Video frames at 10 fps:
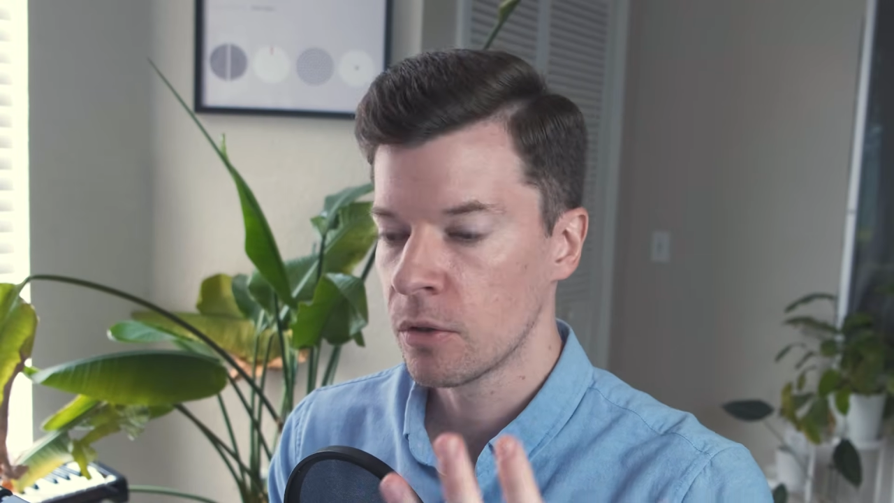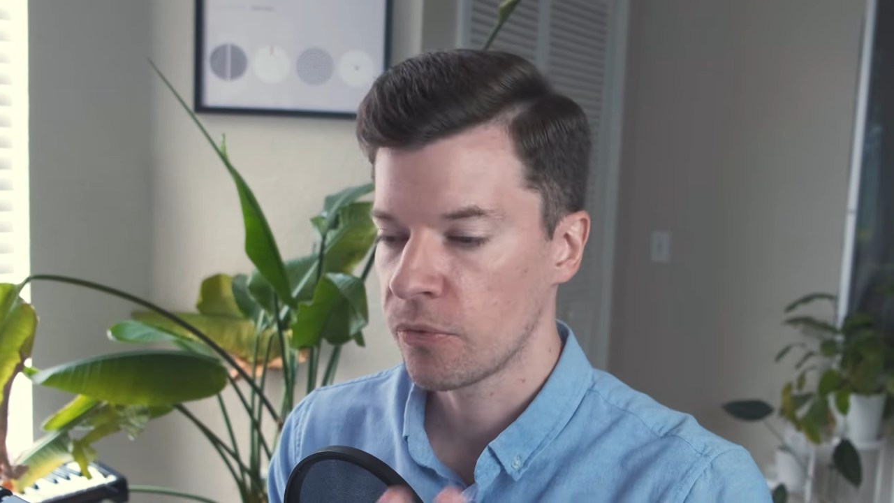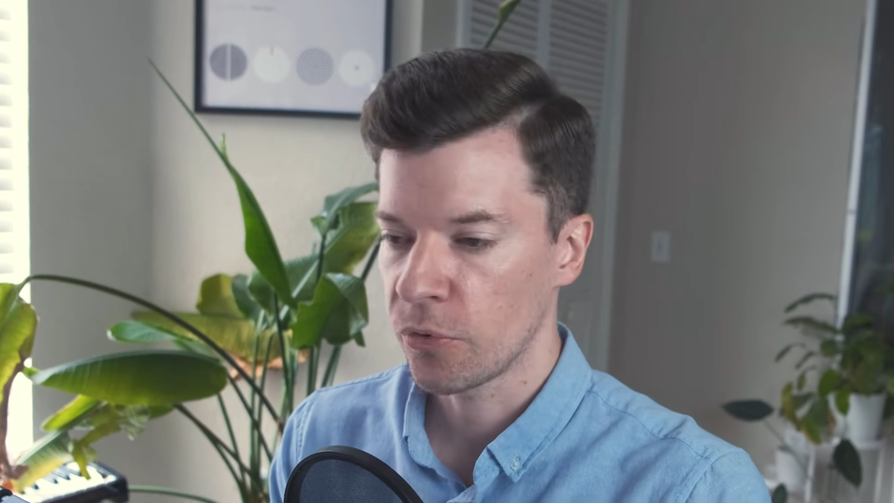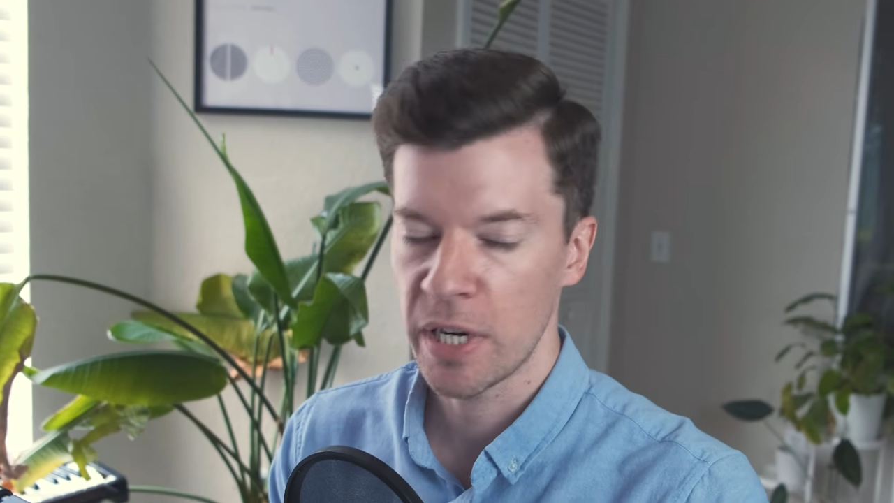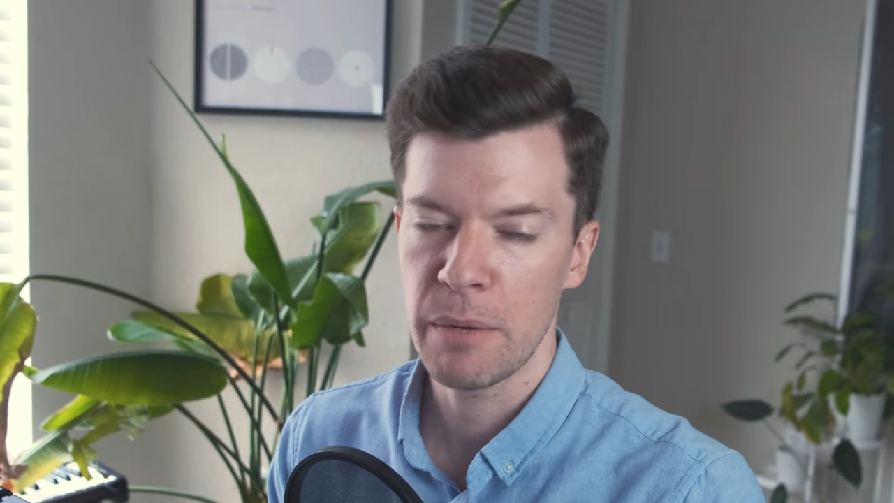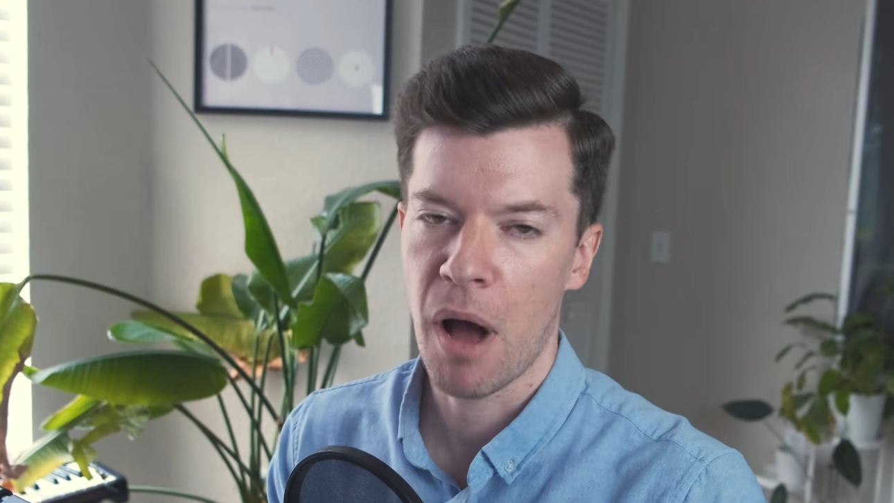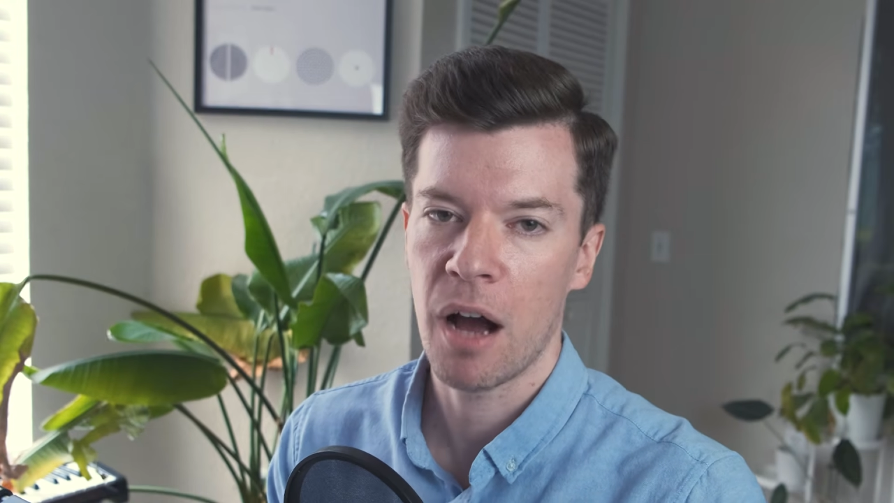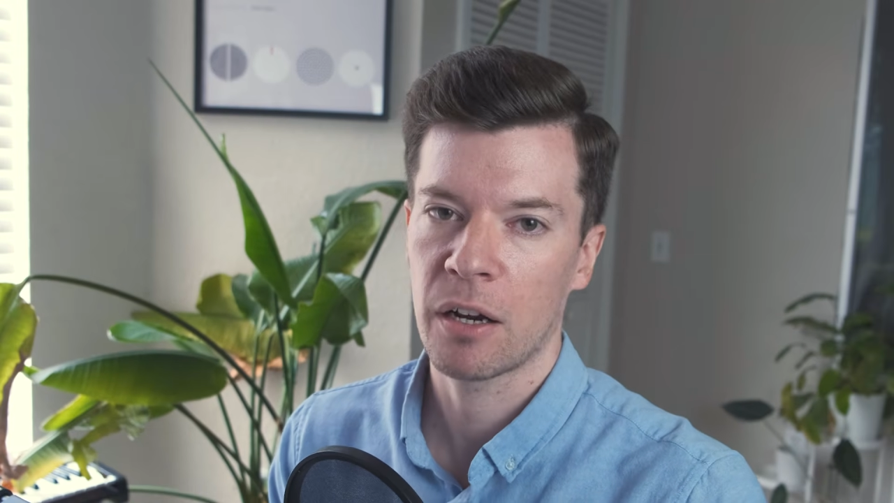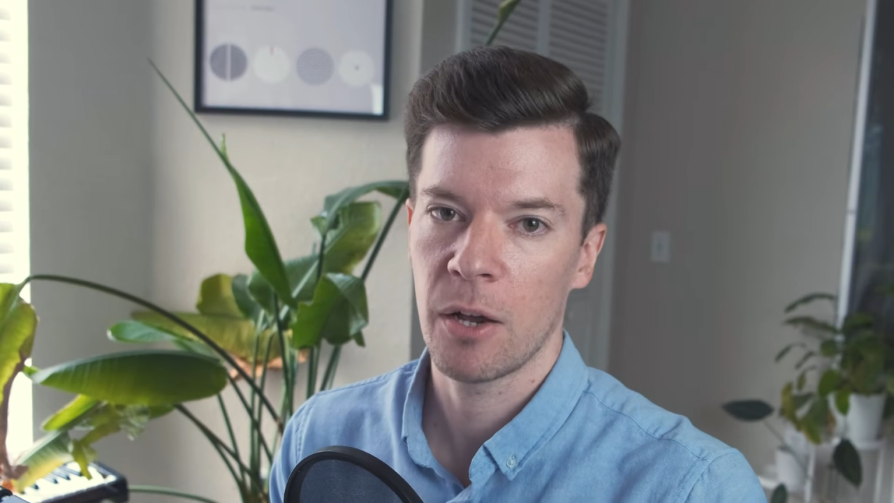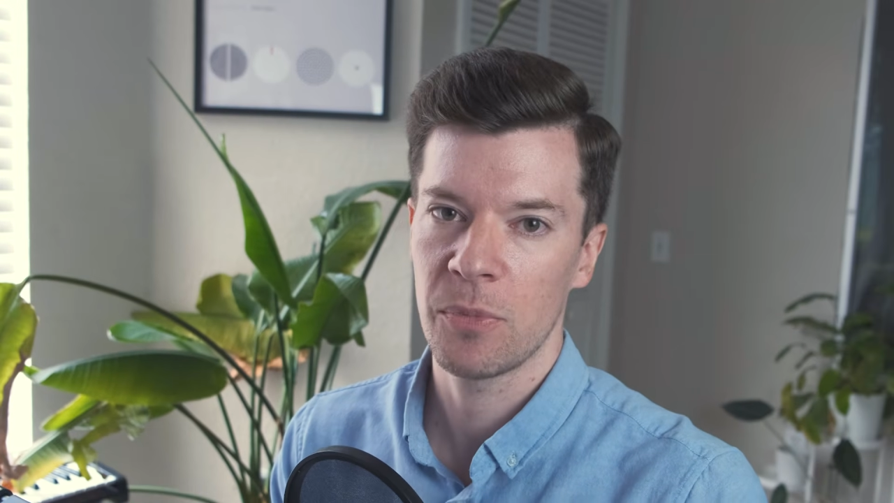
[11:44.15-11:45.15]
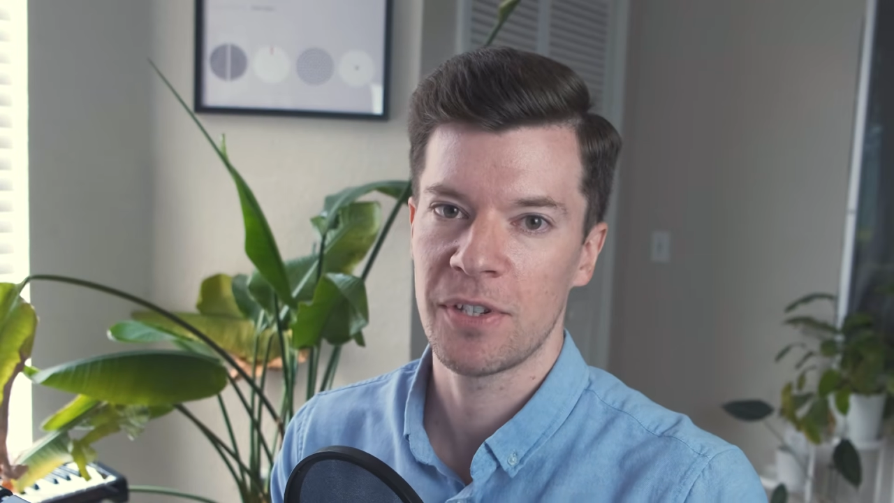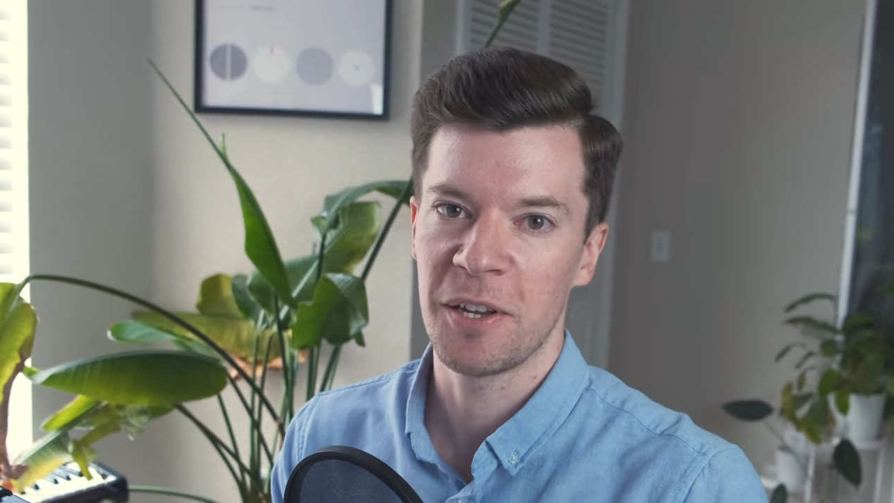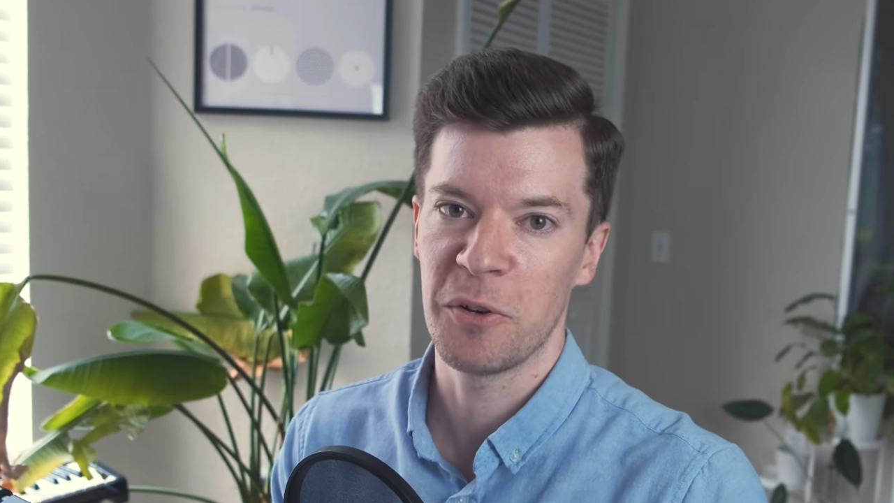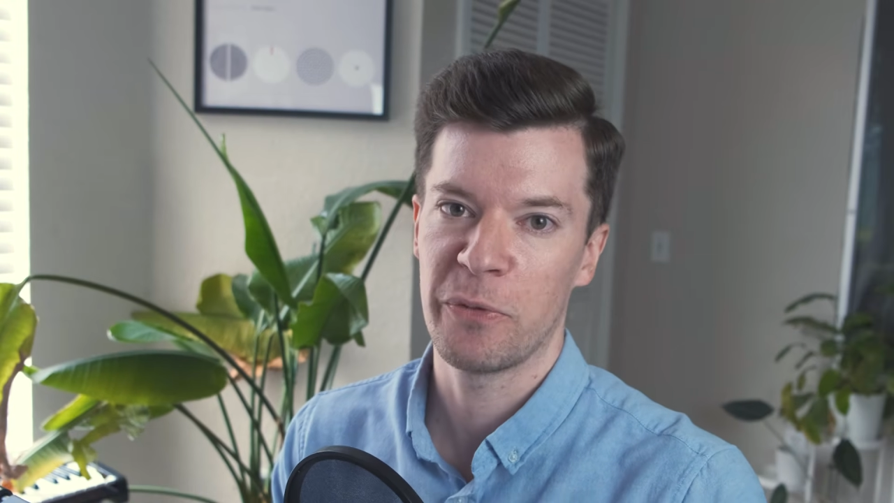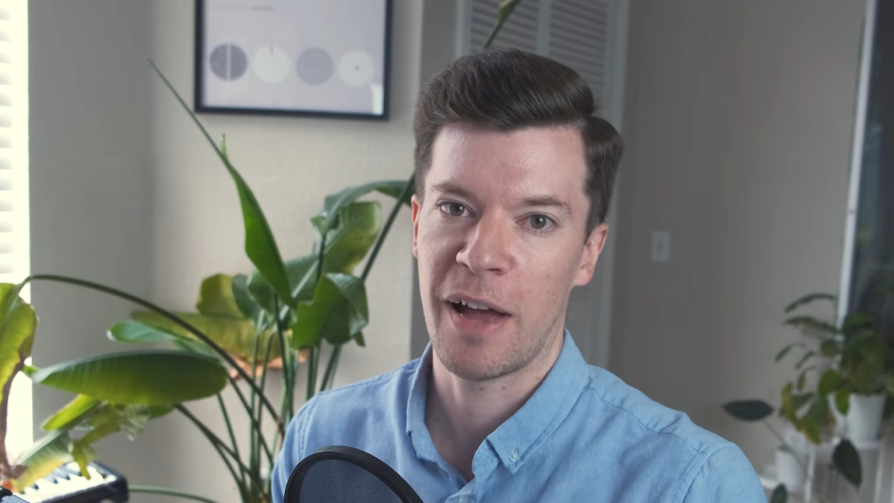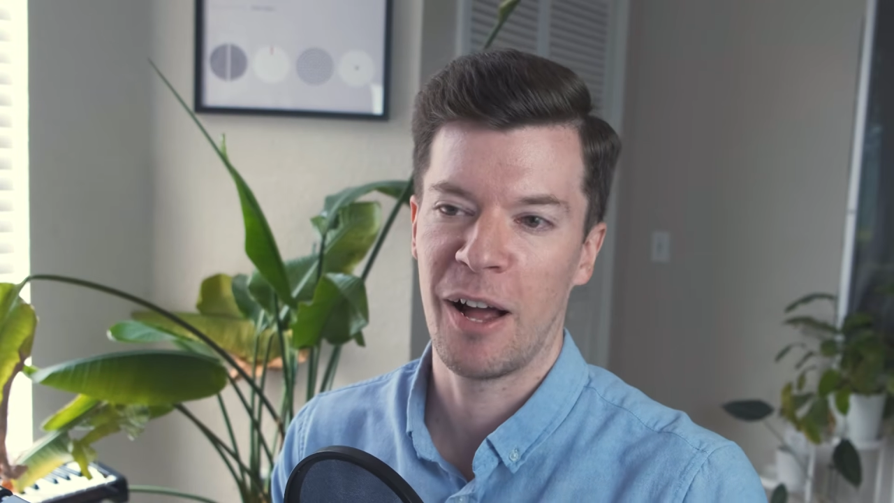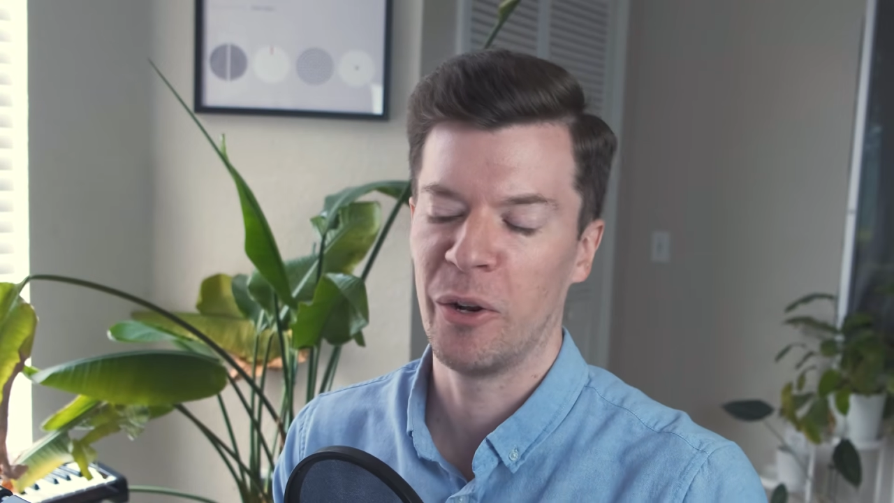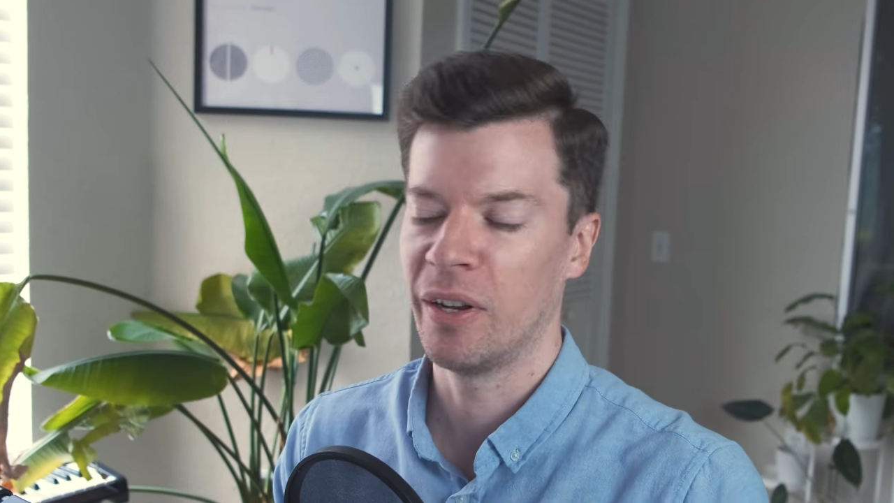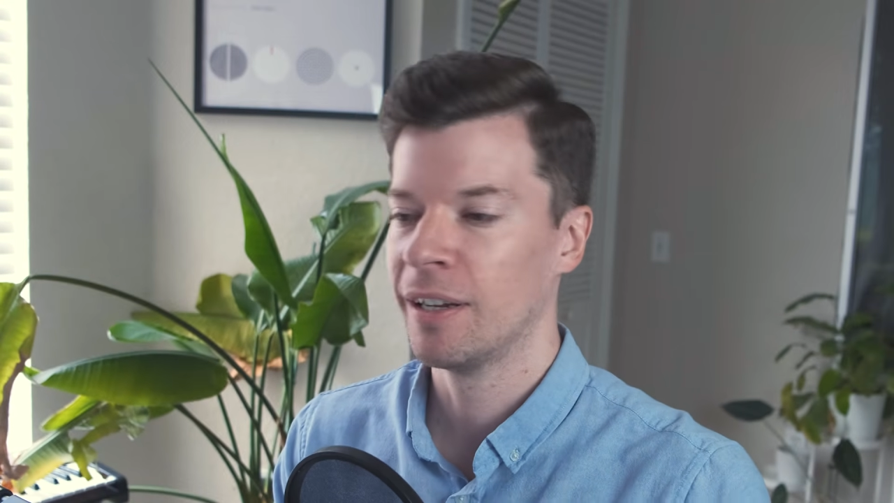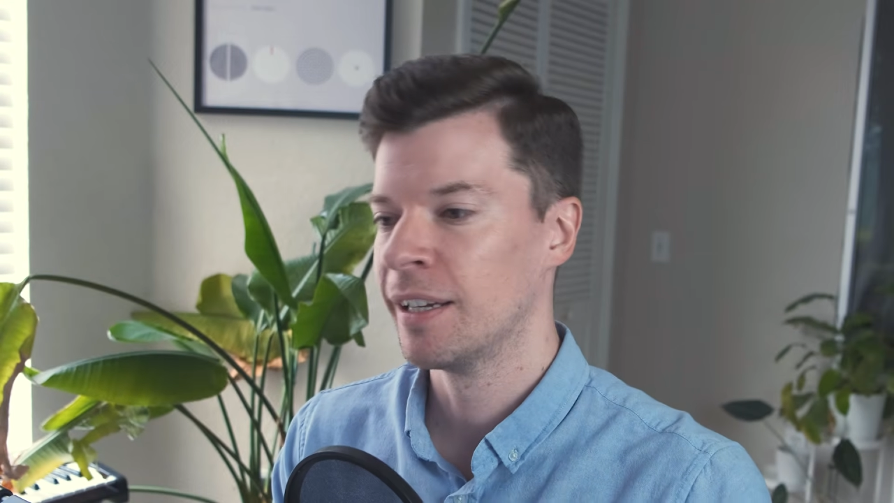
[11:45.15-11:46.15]
free mock-ups that you
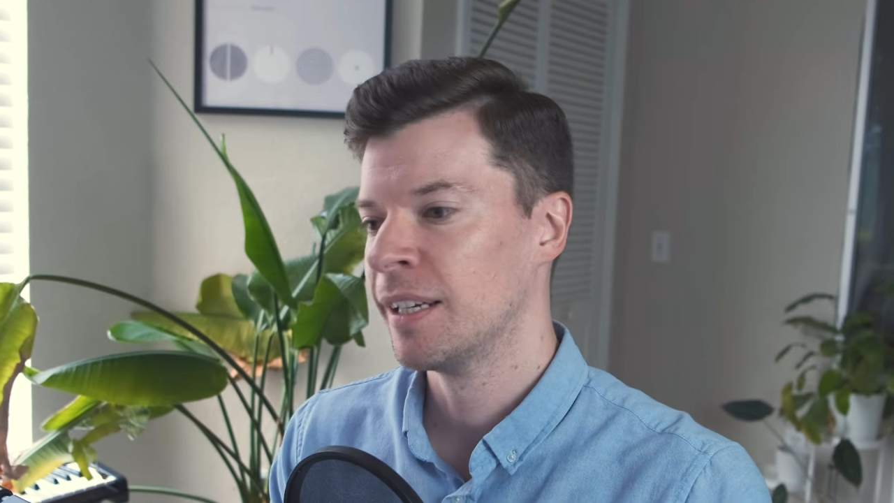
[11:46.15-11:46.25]
found,